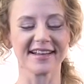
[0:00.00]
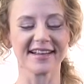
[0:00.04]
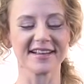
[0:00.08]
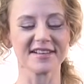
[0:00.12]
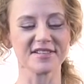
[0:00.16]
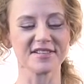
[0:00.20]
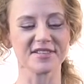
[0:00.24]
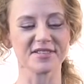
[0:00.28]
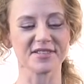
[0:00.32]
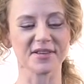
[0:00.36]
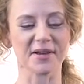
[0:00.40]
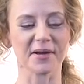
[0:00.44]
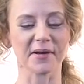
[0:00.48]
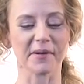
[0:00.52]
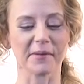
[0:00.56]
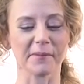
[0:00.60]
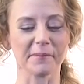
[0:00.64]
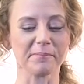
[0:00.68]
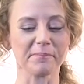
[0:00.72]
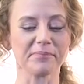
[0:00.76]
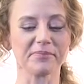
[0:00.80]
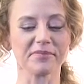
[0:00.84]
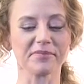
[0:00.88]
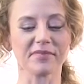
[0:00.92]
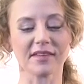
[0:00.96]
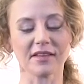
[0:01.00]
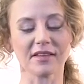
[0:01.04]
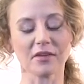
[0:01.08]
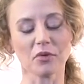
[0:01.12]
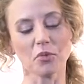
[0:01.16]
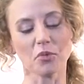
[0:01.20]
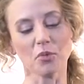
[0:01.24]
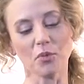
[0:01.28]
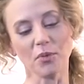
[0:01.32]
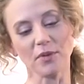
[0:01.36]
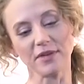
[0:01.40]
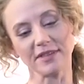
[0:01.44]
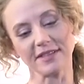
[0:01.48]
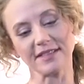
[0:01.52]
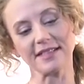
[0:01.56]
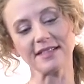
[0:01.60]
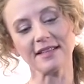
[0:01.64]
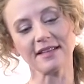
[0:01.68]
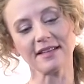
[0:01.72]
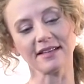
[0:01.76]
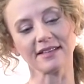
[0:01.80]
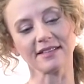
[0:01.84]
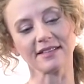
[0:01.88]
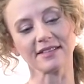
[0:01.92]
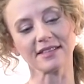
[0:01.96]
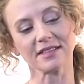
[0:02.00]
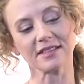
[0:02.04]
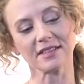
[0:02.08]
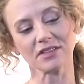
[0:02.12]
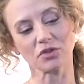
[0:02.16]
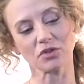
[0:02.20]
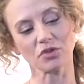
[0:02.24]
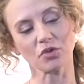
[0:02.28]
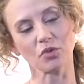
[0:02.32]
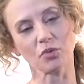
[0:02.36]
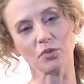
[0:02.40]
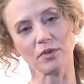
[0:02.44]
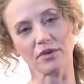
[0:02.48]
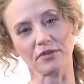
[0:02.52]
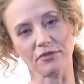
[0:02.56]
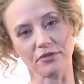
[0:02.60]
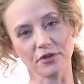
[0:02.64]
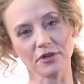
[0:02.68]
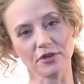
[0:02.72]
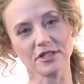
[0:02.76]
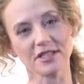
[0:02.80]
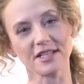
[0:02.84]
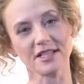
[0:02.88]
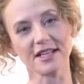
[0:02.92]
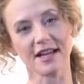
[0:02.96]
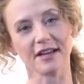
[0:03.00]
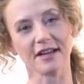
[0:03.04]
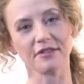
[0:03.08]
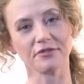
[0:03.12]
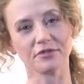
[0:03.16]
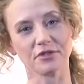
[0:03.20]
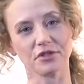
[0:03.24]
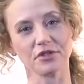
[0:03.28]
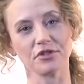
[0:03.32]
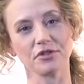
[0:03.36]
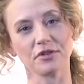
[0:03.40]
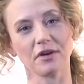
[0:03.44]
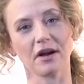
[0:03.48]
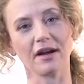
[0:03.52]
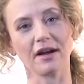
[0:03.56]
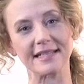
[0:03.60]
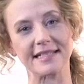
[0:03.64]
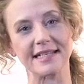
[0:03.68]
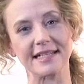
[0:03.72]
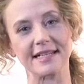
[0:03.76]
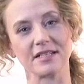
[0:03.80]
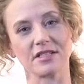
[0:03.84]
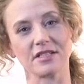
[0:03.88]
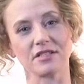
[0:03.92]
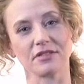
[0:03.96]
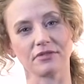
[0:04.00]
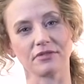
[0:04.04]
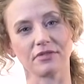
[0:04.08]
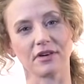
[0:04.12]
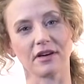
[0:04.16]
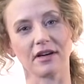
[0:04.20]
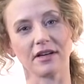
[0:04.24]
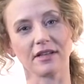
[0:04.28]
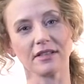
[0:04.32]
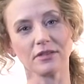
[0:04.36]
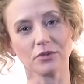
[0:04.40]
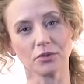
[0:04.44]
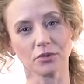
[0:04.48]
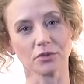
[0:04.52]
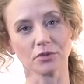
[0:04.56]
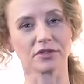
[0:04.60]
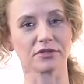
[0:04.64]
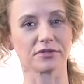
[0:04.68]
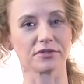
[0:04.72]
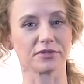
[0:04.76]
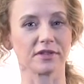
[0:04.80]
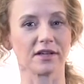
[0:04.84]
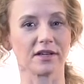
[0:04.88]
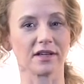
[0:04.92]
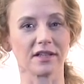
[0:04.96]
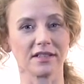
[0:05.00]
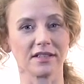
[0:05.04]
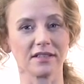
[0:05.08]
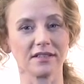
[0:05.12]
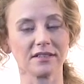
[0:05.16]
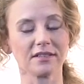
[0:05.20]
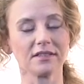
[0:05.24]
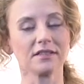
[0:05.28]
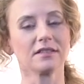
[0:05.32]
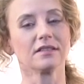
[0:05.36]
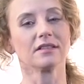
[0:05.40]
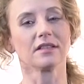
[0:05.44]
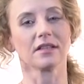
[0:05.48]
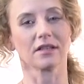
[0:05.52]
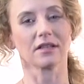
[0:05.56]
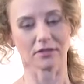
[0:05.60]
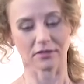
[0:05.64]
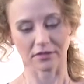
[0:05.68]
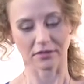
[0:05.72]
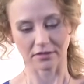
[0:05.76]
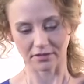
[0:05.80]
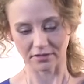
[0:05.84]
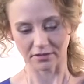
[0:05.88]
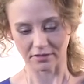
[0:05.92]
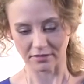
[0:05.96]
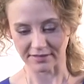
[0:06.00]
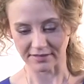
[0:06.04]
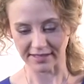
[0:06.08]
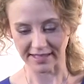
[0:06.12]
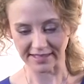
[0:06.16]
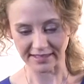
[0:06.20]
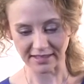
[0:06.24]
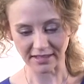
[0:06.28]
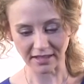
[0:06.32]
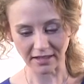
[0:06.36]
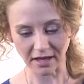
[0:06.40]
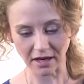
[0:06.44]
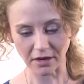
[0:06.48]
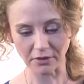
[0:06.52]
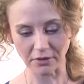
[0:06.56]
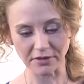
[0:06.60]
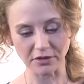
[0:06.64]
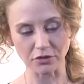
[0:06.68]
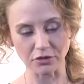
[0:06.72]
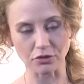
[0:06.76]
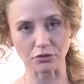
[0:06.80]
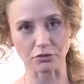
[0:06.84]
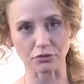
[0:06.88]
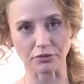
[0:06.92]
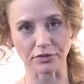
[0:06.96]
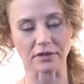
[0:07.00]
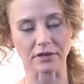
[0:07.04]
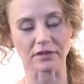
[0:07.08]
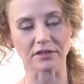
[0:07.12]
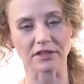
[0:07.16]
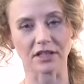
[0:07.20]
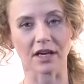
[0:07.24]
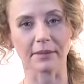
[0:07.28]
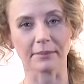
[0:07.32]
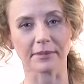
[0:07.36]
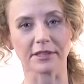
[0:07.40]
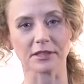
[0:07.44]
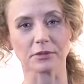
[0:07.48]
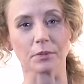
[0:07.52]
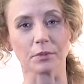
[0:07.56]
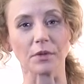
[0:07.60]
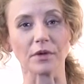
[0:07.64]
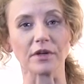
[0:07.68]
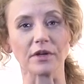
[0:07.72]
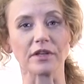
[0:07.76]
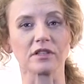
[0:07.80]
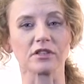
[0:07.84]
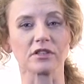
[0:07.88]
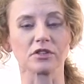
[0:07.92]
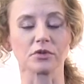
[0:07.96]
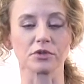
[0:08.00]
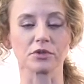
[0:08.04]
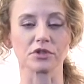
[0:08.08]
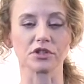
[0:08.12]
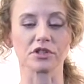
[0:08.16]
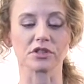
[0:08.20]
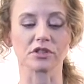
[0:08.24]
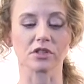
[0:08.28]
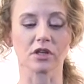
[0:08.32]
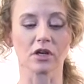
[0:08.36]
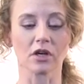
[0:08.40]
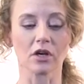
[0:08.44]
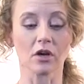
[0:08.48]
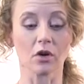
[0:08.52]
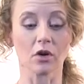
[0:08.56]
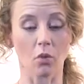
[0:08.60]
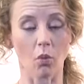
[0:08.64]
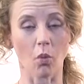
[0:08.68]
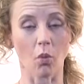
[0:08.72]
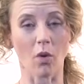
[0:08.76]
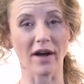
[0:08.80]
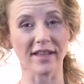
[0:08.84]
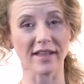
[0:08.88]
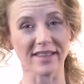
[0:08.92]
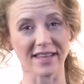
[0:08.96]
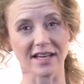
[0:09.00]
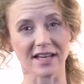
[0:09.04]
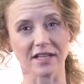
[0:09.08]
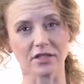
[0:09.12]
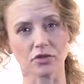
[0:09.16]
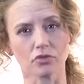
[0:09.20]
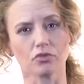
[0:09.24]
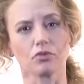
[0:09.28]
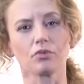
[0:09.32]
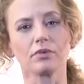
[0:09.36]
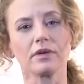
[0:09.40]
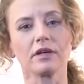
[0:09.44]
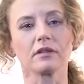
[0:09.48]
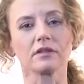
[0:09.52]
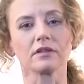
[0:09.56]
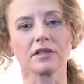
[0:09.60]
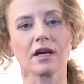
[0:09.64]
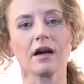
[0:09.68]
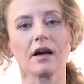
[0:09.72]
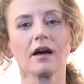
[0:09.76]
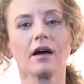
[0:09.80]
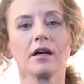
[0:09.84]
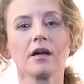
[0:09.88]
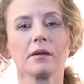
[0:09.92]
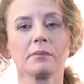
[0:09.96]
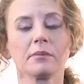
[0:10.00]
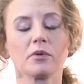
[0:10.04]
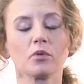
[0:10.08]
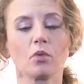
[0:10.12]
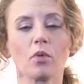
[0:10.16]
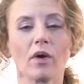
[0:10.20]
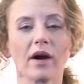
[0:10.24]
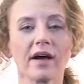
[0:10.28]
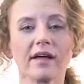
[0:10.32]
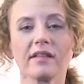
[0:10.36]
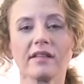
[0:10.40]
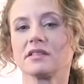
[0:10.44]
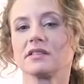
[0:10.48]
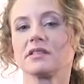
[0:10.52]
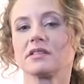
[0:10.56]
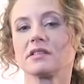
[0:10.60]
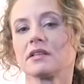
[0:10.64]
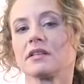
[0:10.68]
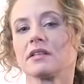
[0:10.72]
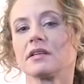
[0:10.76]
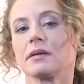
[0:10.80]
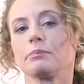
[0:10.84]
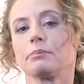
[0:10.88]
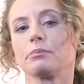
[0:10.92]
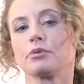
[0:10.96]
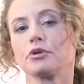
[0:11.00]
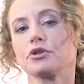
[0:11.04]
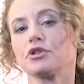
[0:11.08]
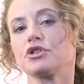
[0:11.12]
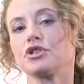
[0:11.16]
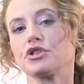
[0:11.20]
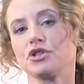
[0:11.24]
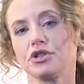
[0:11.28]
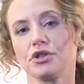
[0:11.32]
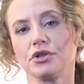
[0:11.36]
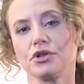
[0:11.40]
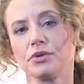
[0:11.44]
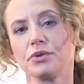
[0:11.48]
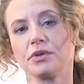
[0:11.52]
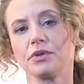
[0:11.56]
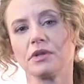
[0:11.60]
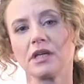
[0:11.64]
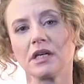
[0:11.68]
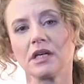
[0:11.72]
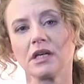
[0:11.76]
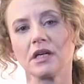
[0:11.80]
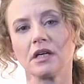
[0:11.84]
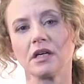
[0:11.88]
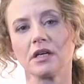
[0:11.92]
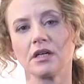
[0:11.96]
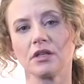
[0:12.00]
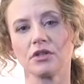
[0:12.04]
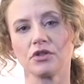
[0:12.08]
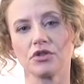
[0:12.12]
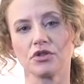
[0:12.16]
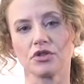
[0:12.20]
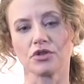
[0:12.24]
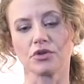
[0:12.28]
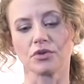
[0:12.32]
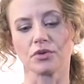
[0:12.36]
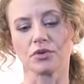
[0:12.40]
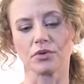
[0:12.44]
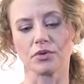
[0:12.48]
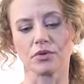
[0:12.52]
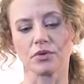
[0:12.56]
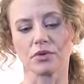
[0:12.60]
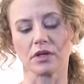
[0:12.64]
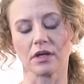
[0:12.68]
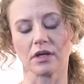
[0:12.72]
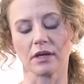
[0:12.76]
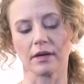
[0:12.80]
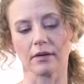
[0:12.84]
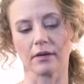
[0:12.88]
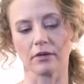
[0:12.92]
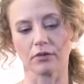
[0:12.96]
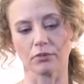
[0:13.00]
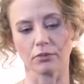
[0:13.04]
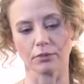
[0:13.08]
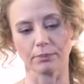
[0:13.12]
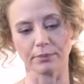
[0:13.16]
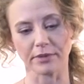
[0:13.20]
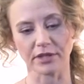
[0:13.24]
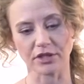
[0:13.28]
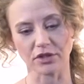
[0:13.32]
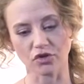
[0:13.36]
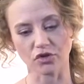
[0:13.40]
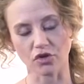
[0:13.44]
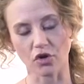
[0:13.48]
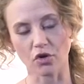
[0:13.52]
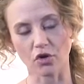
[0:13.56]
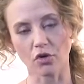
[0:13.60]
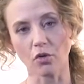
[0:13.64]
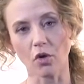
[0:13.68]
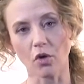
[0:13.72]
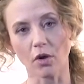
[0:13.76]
so within this, we firstly have to identify or define that current real-time experience, which is why that is real-time and why this is going to push you to be so